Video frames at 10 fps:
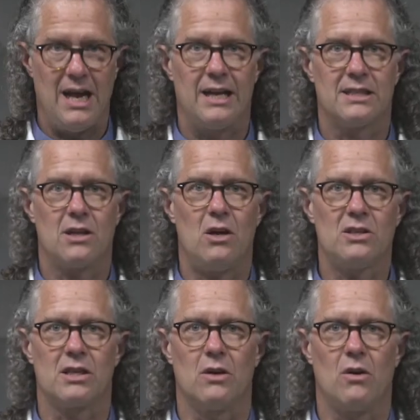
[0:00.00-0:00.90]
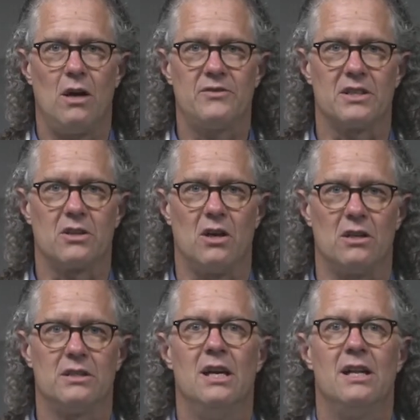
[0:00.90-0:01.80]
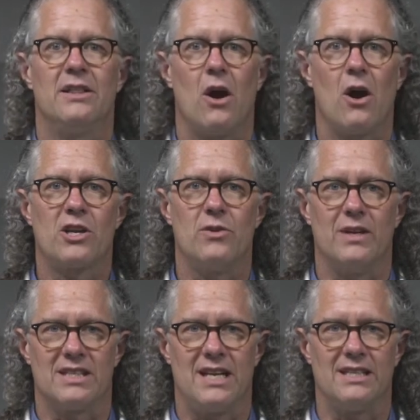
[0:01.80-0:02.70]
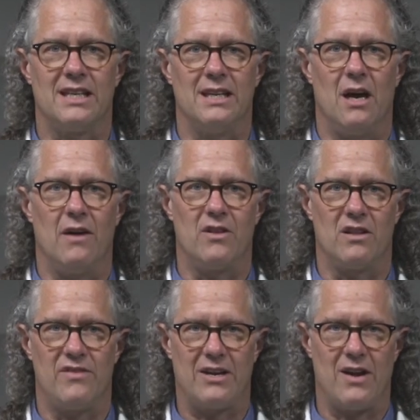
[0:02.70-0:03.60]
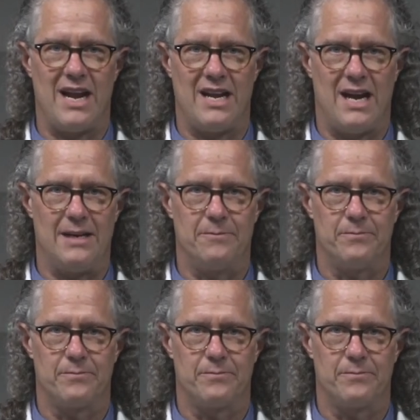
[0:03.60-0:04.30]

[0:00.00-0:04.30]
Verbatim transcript: It is also often called the arcuate tendon of the levator ani.